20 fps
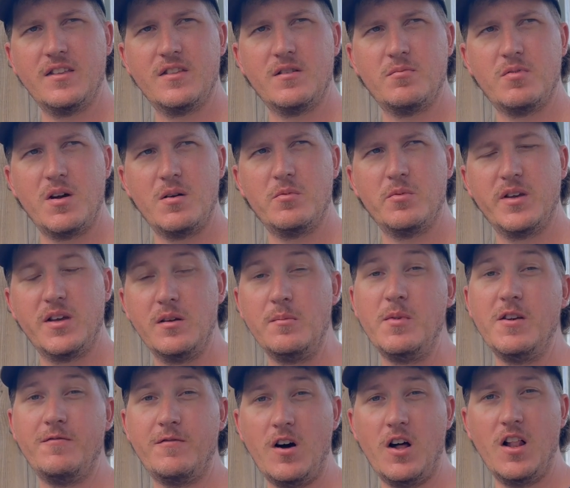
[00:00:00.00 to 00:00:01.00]
They're probably going to be
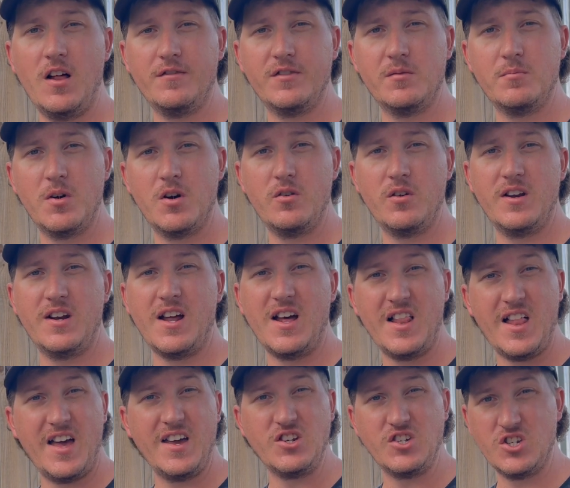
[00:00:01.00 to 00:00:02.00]
fall off the bone, and I like